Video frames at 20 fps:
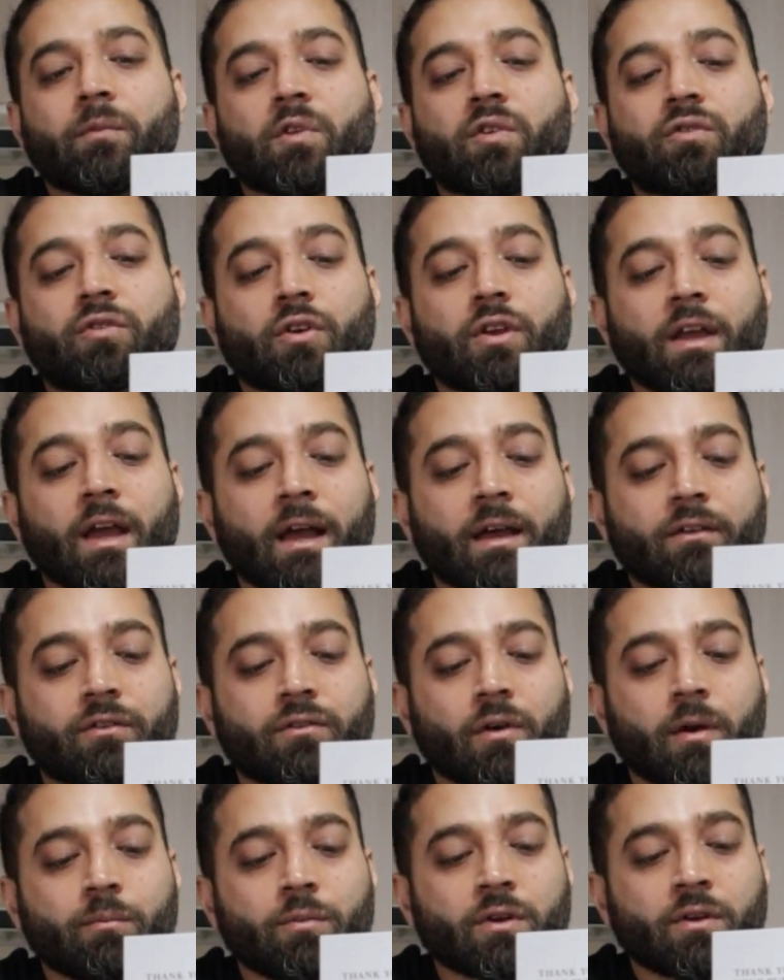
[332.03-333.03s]
so yeah,
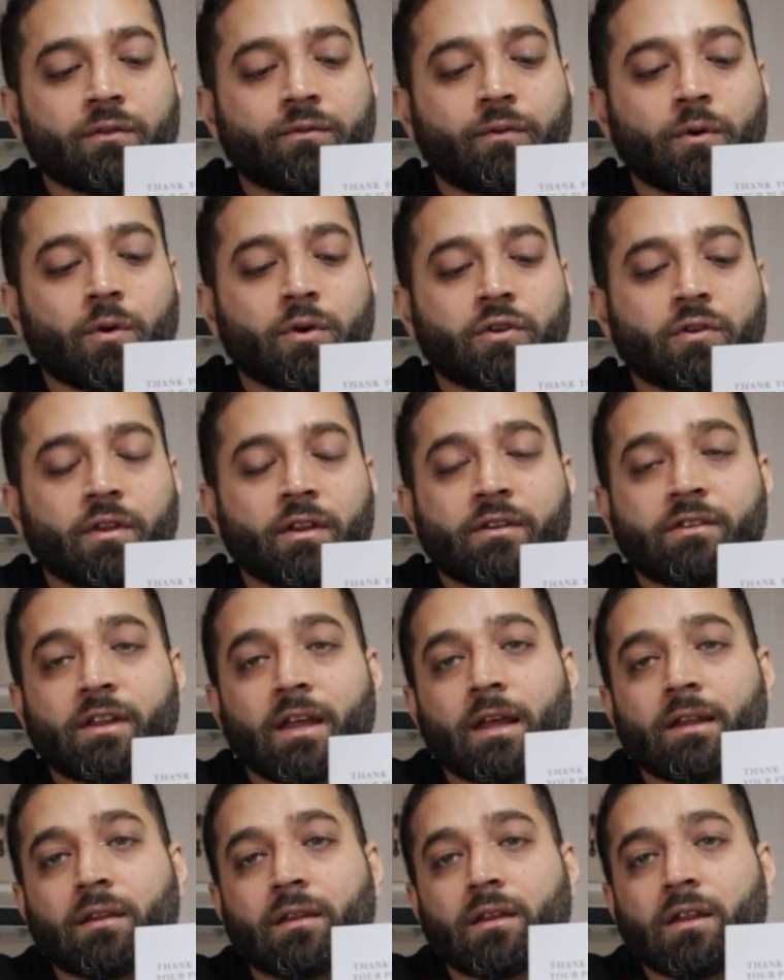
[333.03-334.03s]
so I'm looking forward to this,
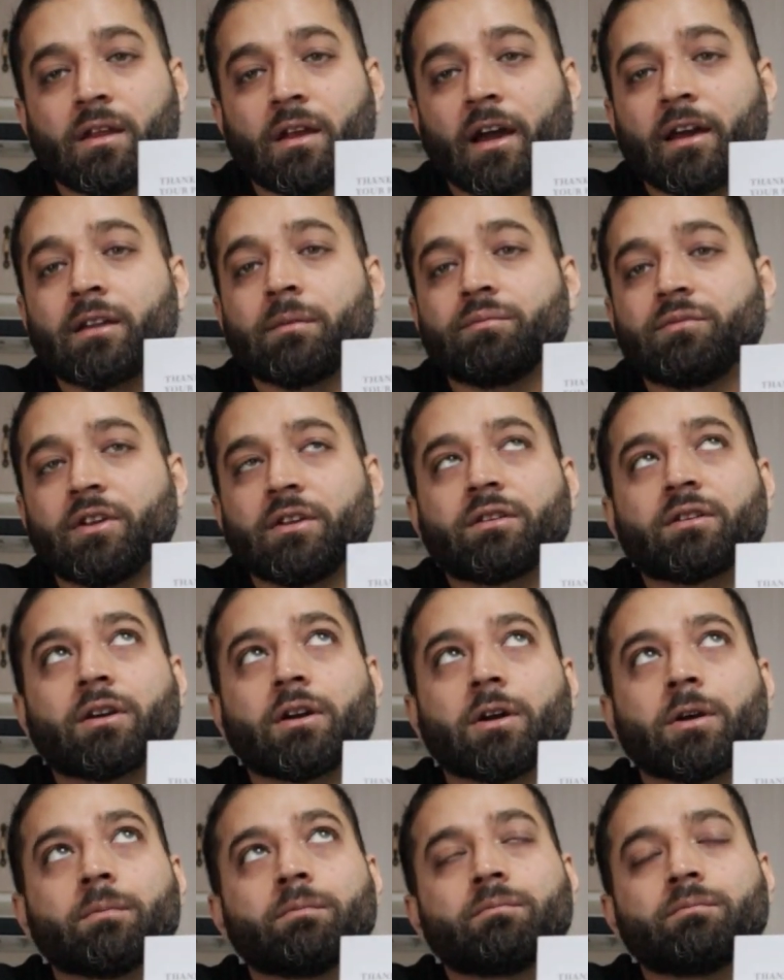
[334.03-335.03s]
and the item did
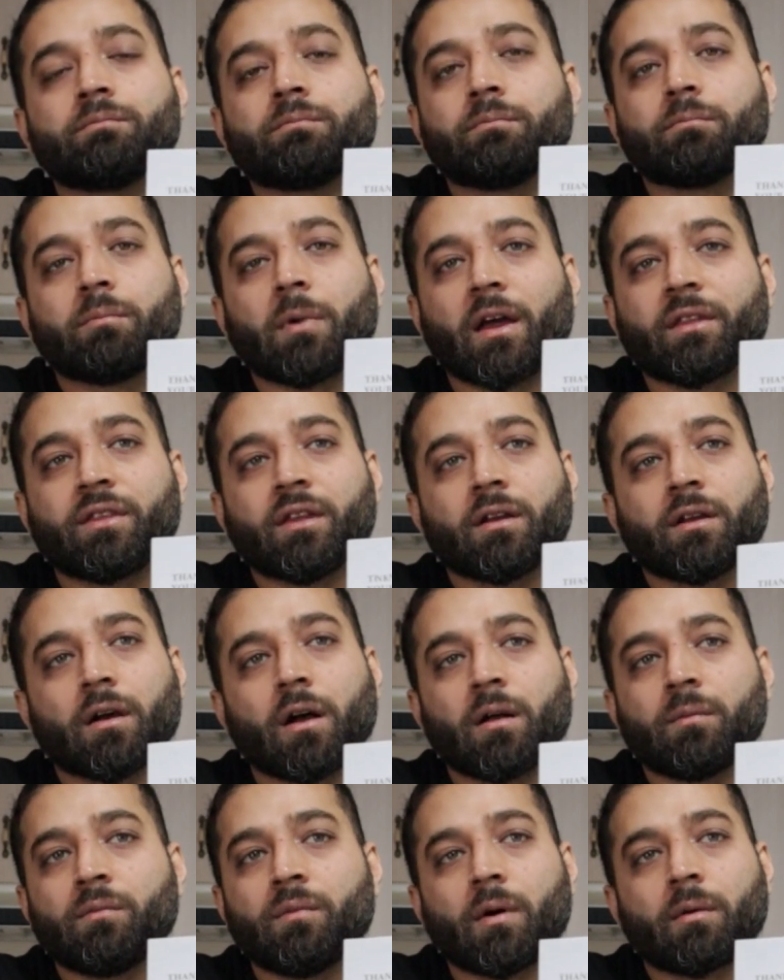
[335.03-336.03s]
come, I think,
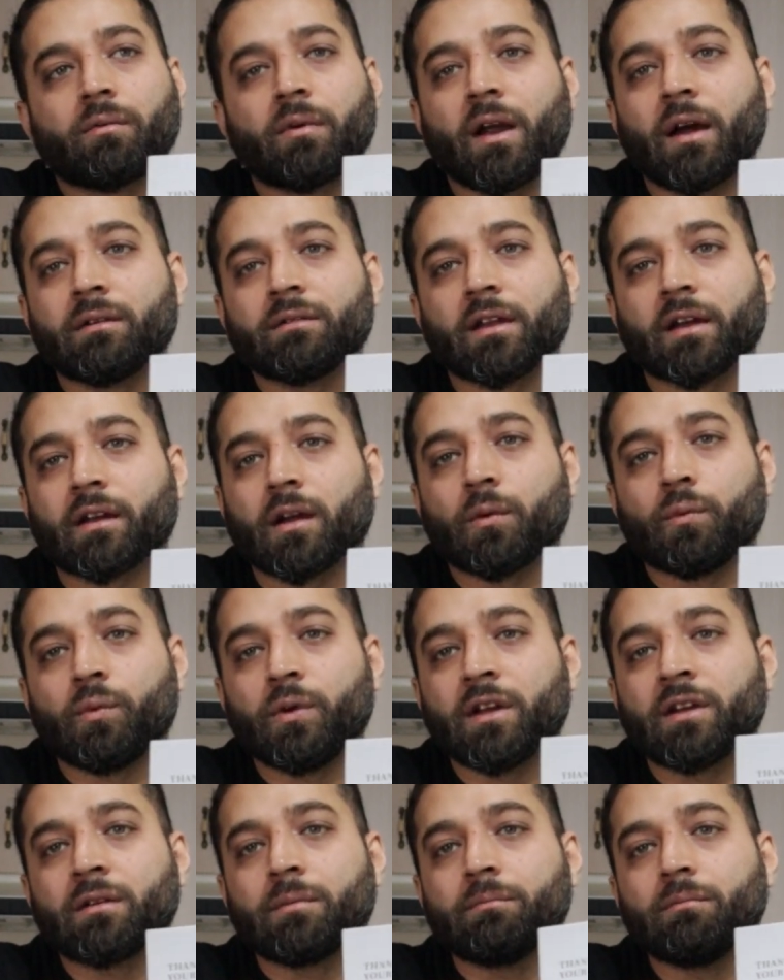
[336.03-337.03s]
around like a
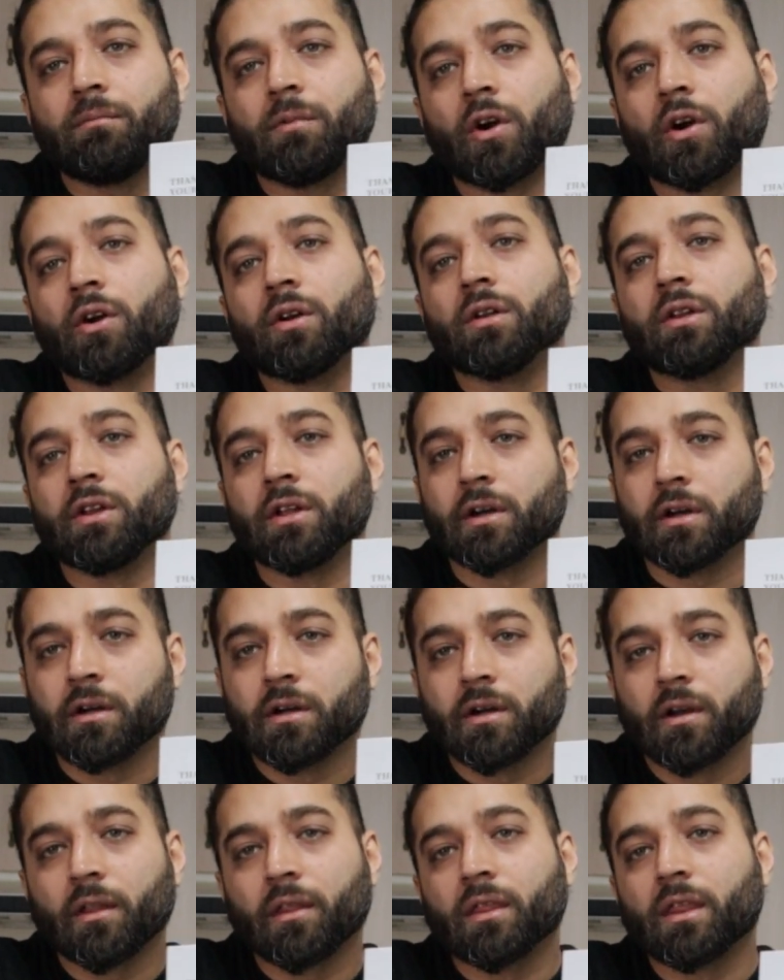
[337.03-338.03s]
week earlier
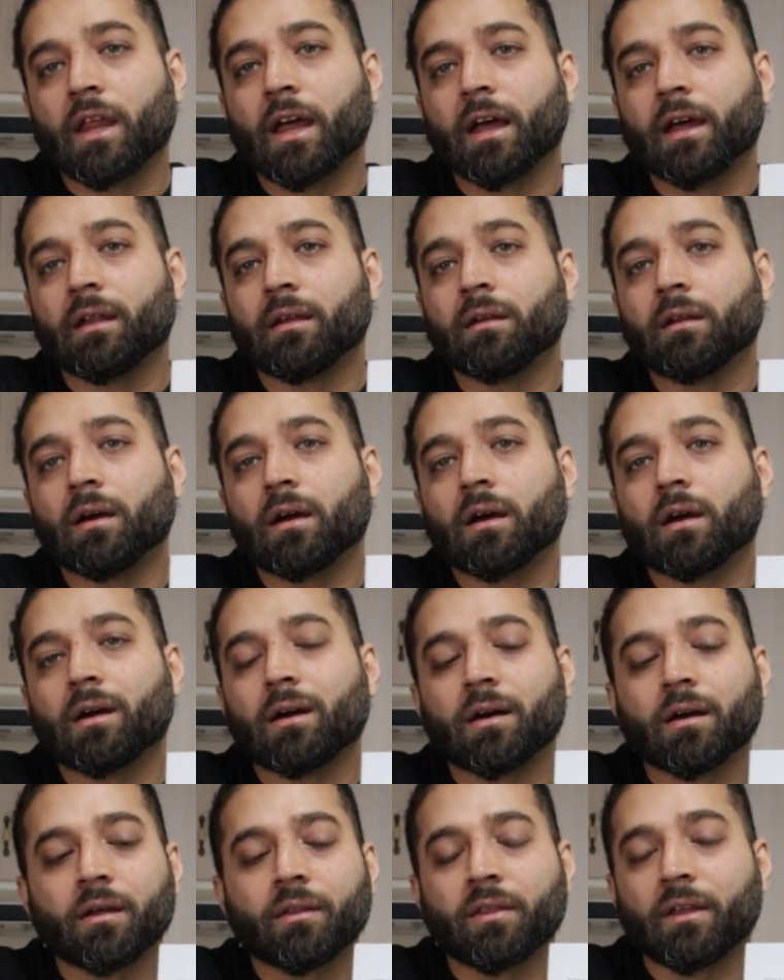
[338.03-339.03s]
than
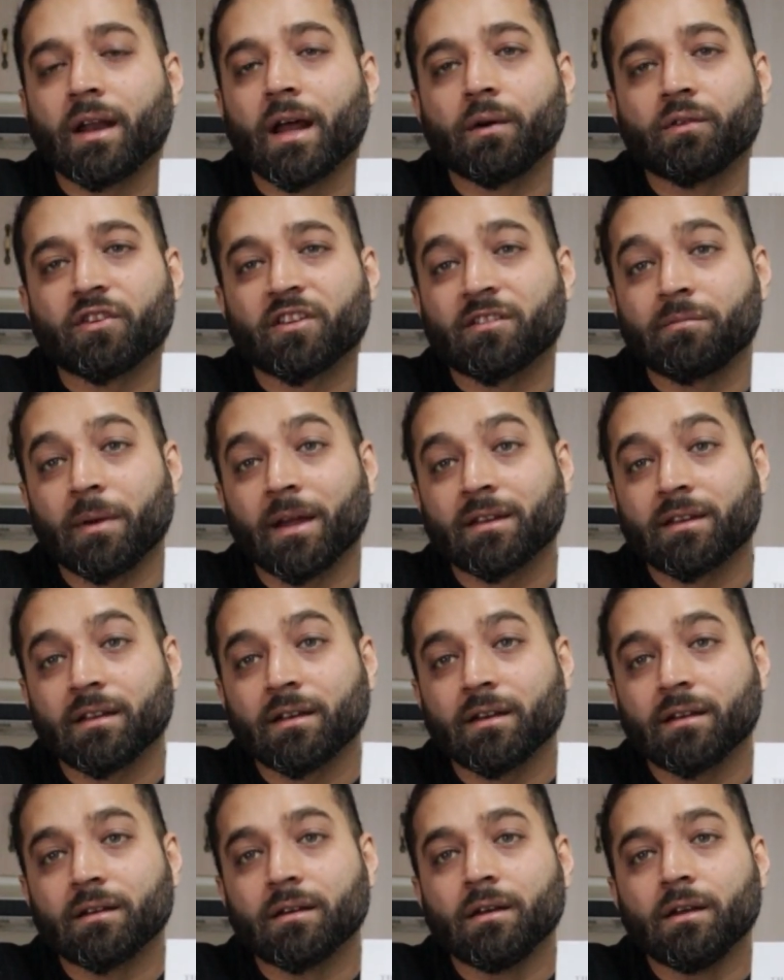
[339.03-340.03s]
I was expecting
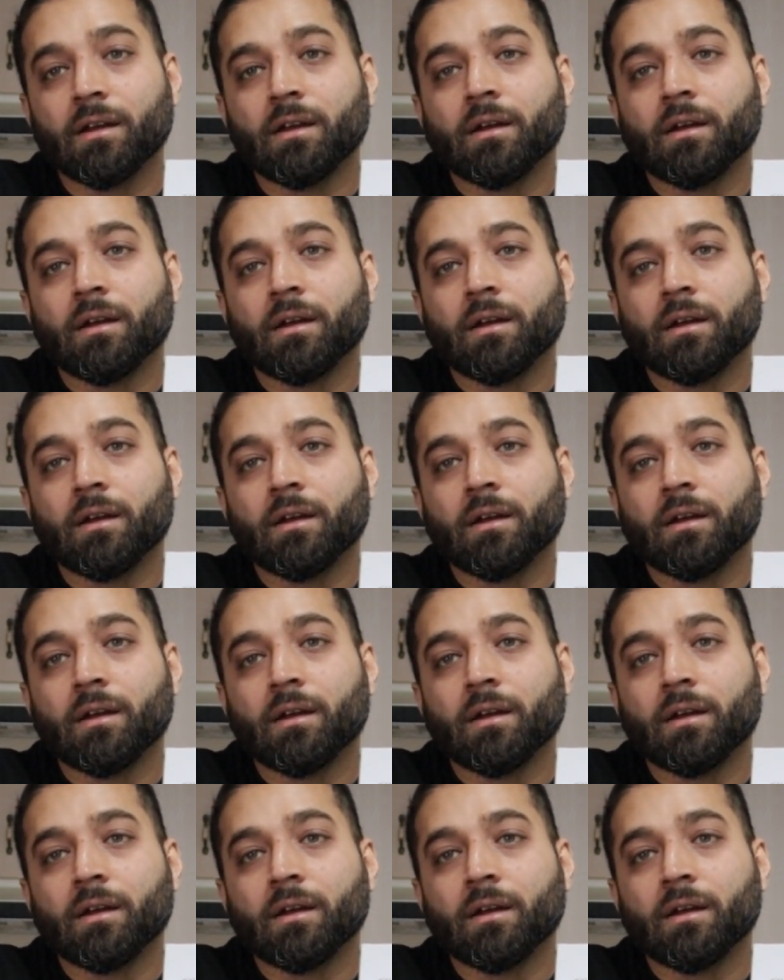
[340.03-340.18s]
it.